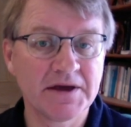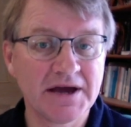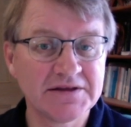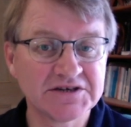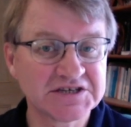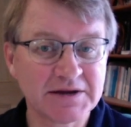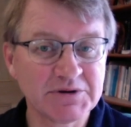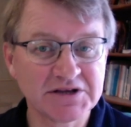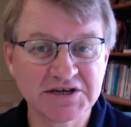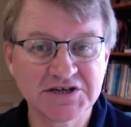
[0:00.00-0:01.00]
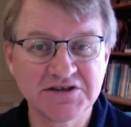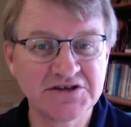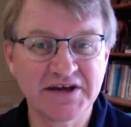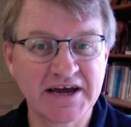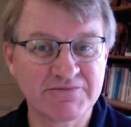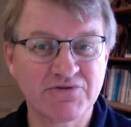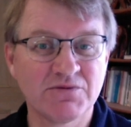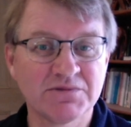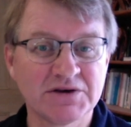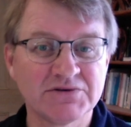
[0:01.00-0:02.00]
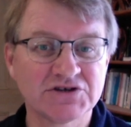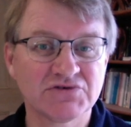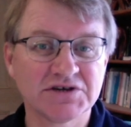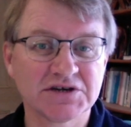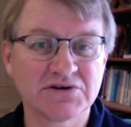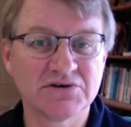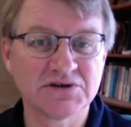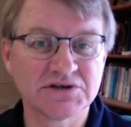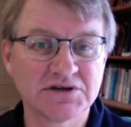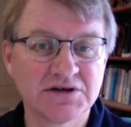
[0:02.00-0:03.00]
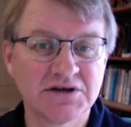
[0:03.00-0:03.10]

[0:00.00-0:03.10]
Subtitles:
And the stomach doesn't need to act promptly when stress occurs.